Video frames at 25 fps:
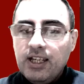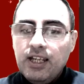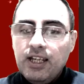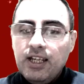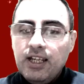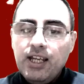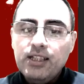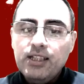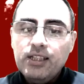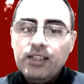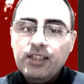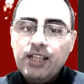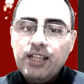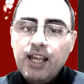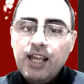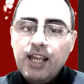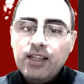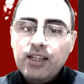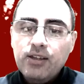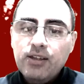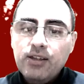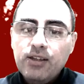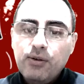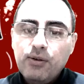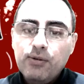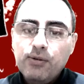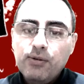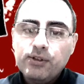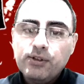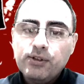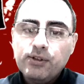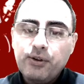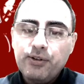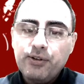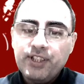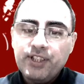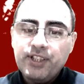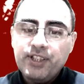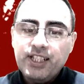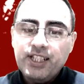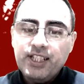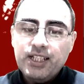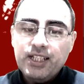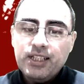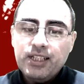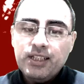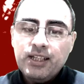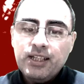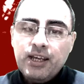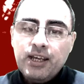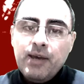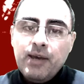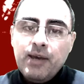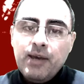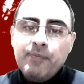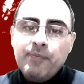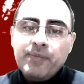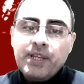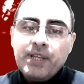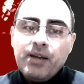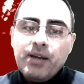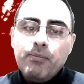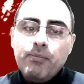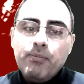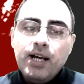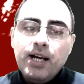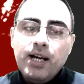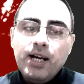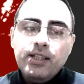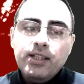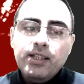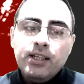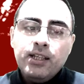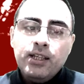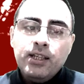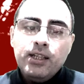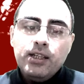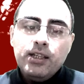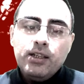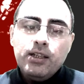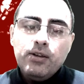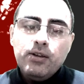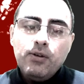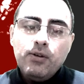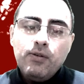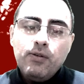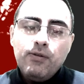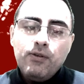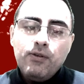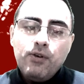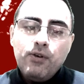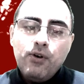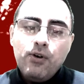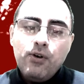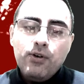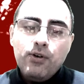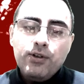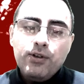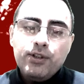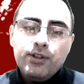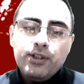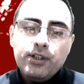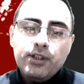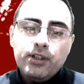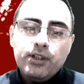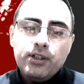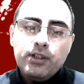and sense of drowsiness. But of course